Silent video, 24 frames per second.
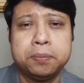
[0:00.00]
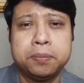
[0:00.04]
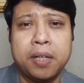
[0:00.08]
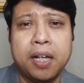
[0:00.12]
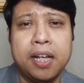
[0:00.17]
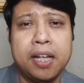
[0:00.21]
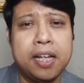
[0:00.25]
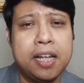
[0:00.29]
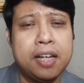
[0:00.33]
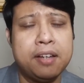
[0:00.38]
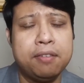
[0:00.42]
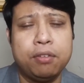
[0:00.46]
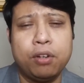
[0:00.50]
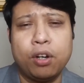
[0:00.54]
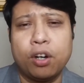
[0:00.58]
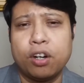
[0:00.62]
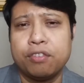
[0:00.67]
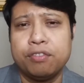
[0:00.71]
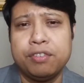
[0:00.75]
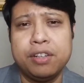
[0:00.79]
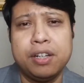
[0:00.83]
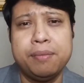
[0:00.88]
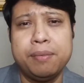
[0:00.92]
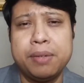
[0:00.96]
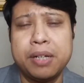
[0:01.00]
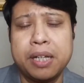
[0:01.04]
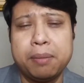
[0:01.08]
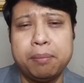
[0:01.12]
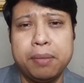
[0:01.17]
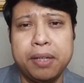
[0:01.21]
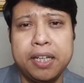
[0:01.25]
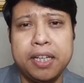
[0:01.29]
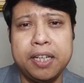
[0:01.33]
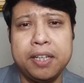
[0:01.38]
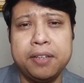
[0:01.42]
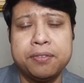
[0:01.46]
I have a lot of limiting
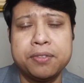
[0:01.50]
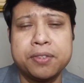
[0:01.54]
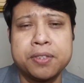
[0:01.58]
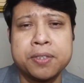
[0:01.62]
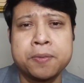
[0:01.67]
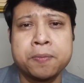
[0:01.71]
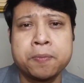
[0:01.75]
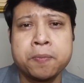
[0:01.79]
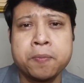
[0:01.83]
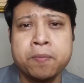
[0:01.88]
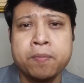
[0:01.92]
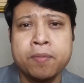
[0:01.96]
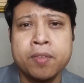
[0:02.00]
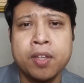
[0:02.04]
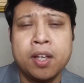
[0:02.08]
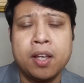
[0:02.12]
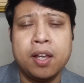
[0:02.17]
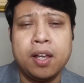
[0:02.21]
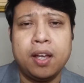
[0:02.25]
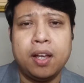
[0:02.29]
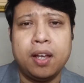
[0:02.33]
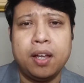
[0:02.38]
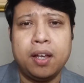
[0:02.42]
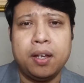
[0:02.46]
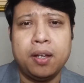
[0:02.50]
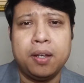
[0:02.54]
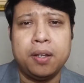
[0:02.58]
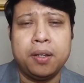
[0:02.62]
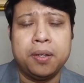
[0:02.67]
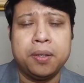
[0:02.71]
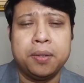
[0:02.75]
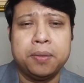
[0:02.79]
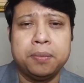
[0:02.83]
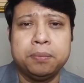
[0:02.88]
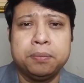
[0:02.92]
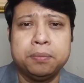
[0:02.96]
beliefs.
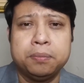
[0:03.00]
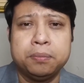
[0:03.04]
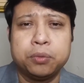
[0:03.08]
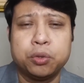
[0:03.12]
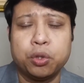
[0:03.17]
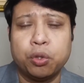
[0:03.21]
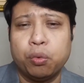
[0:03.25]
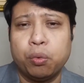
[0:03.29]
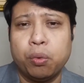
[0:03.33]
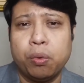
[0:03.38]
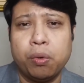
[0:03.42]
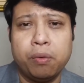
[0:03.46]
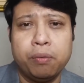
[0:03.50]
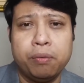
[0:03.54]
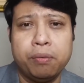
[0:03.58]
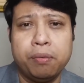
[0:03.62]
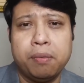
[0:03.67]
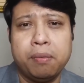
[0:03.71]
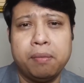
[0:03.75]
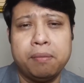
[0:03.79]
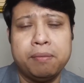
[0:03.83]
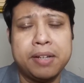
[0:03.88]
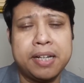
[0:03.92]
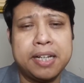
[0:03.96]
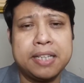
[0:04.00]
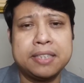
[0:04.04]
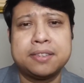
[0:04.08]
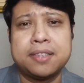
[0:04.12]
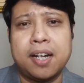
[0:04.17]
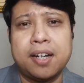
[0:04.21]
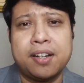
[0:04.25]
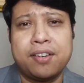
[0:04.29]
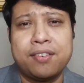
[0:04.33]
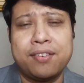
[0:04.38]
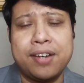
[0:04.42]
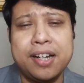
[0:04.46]
So when I
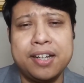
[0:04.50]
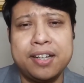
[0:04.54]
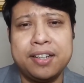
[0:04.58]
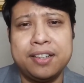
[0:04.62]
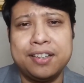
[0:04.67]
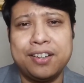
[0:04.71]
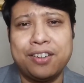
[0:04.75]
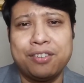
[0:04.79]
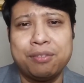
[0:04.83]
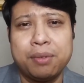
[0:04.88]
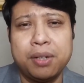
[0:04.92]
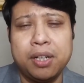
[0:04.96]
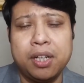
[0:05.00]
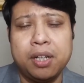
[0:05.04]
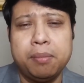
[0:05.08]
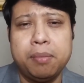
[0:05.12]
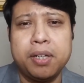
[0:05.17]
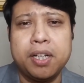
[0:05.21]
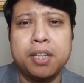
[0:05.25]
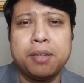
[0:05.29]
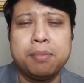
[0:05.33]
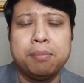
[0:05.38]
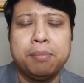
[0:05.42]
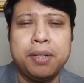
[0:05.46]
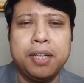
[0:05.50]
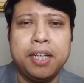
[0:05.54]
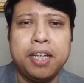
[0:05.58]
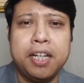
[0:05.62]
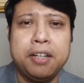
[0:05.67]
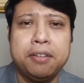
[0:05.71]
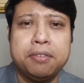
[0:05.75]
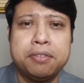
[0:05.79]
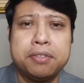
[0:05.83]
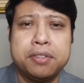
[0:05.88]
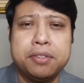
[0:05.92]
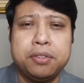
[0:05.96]
started writing down my limiting
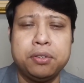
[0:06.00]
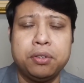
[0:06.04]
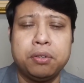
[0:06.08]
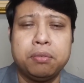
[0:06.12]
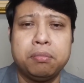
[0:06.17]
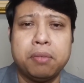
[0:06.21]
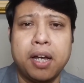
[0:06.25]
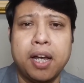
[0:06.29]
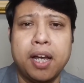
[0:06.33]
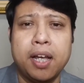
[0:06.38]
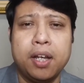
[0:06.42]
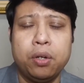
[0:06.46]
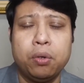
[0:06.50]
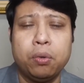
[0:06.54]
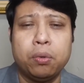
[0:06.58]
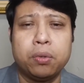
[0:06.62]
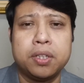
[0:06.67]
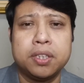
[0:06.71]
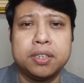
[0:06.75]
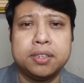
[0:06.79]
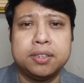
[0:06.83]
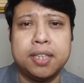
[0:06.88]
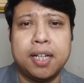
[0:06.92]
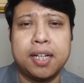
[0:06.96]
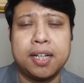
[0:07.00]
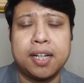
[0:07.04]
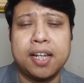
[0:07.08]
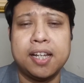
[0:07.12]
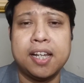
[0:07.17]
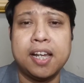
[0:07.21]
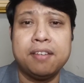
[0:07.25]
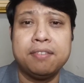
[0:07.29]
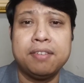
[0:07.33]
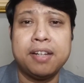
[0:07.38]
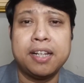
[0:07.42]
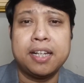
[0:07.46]
beliefs, I noticed that I
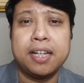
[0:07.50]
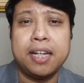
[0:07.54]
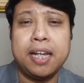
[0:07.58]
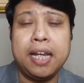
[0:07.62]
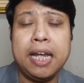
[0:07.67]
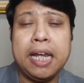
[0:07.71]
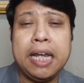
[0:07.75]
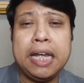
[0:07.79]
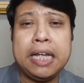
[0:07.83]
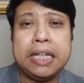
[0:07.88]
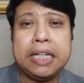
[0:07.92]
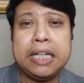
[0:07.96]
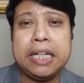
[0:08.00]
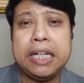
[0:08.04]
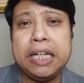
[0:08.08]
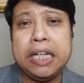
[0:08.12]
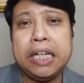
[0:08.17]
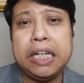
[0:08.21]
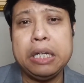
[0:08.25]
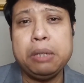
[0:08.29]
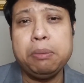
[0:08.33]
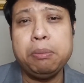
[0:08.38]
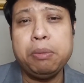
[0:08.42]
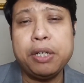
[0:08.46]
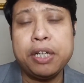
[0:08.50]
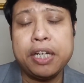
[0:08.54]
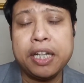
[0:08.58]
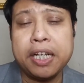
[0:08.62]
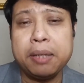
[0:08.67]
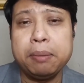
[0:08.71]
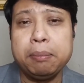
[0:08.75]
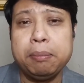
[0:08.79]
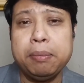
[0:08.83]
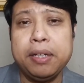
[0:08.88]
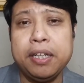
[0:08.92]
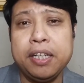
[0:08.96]
have like 18
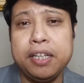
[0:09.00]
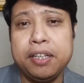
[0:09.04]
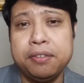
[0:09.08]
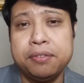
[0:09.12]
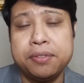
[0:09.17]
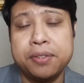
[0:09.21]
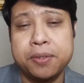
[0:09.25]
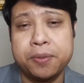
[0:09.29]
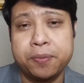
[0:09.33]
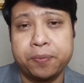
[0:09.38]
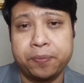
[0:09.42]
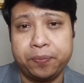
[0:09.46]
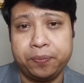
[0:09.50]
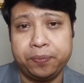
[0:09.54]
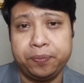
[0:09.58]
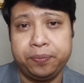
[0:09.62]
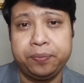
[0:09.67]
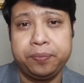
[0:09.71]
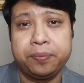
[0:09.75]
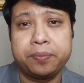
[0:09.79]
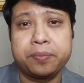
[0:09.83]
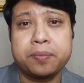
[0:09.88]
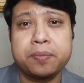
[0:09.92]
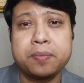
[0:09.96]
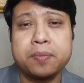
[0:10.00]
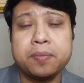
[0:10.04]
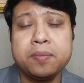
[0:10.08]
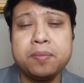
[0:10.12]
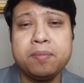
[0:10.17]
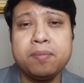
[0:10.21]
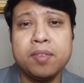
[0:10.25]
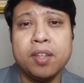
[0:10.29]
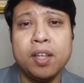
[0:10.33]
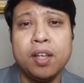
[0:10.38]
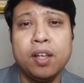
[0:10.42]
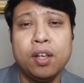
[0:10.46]
limiting beliefs.
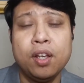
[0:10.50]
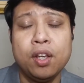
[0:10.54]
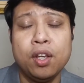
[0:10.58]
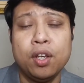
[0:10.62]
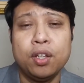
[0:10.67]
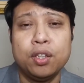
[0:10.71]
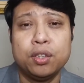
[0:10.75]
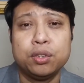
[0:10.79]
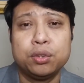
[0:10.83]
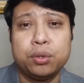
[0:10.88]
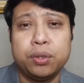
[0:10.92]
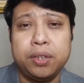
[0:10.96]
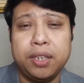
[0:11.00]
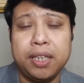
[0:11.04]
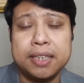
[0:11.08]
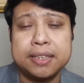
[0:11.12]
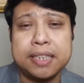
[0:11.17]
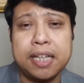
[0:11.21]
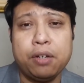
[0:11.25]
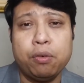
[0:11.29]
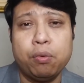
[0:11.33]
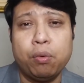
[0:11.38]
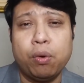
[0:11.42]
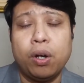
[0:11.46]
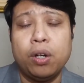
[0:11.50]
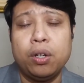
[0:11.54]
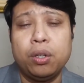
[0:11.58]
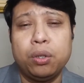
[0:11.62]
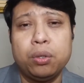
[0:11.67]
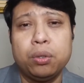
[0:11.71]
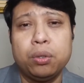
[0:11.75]
So yes, I want